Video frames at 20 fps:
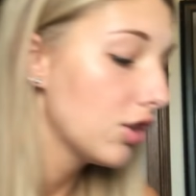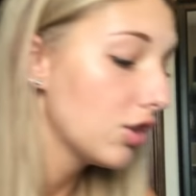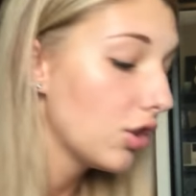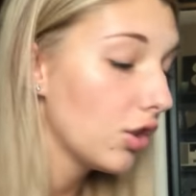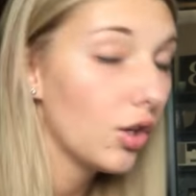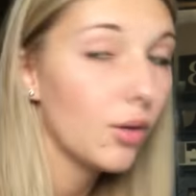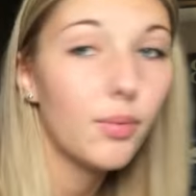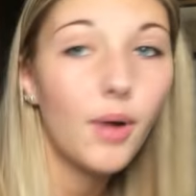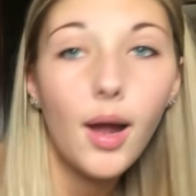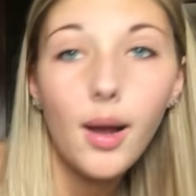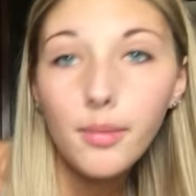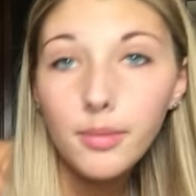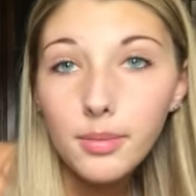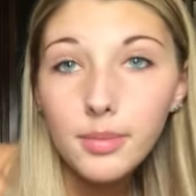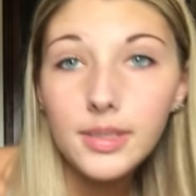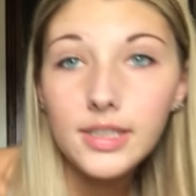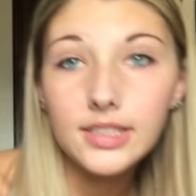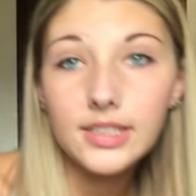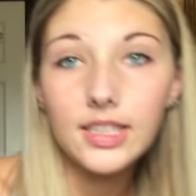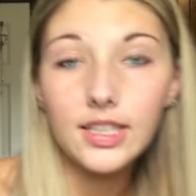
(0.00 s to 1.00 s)
so you'll
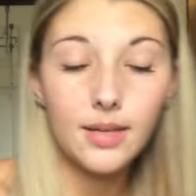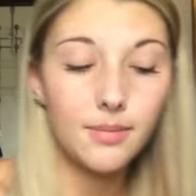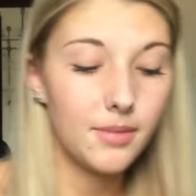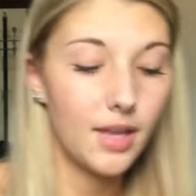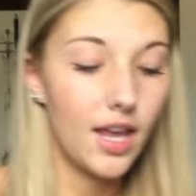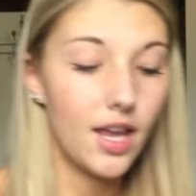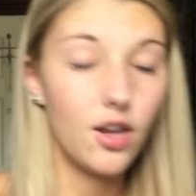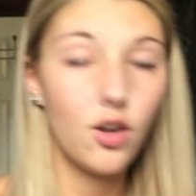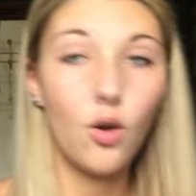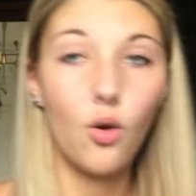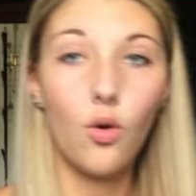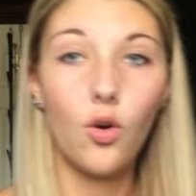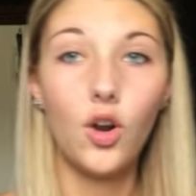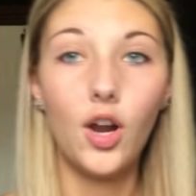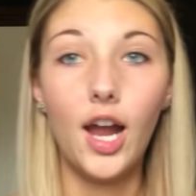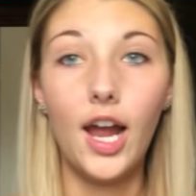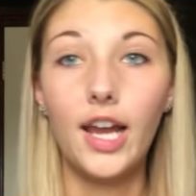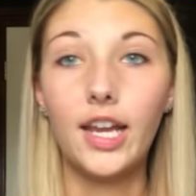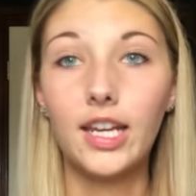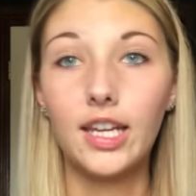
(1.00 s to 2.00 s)
probably see them then
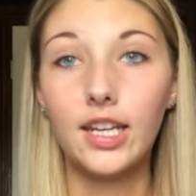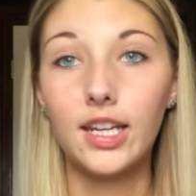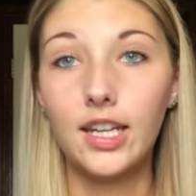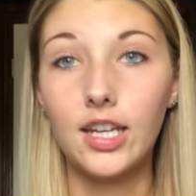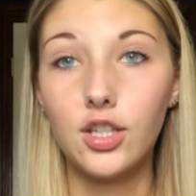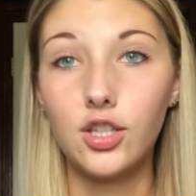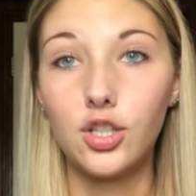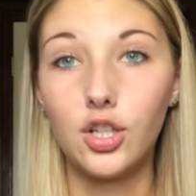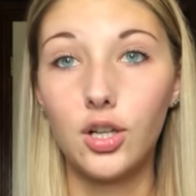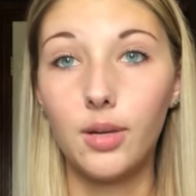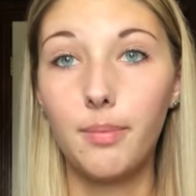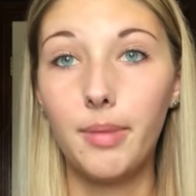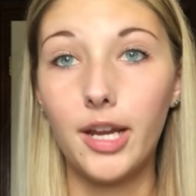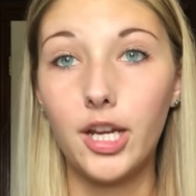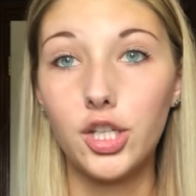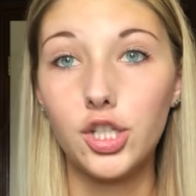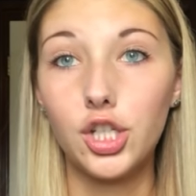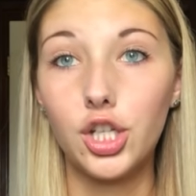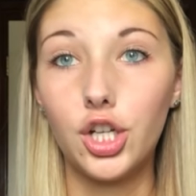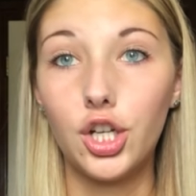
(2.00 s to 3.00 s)
or I can insert a
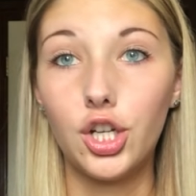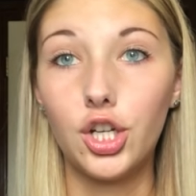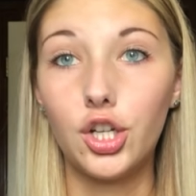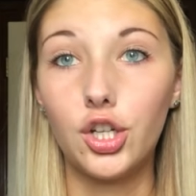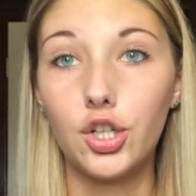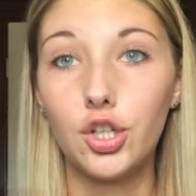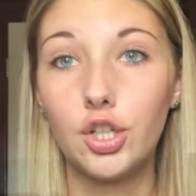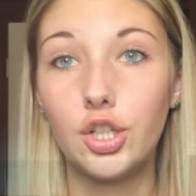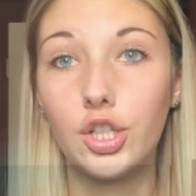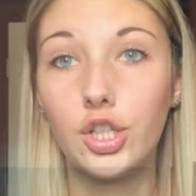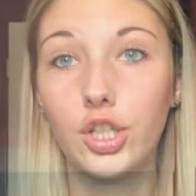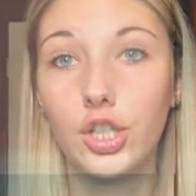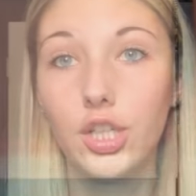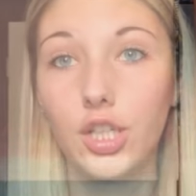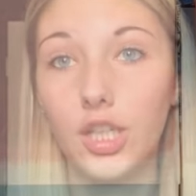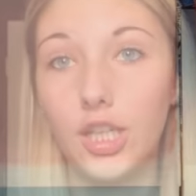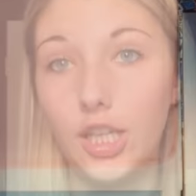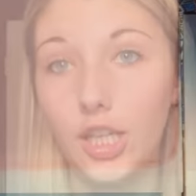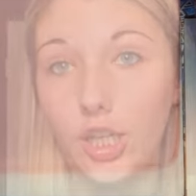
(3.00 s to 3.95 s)
picture so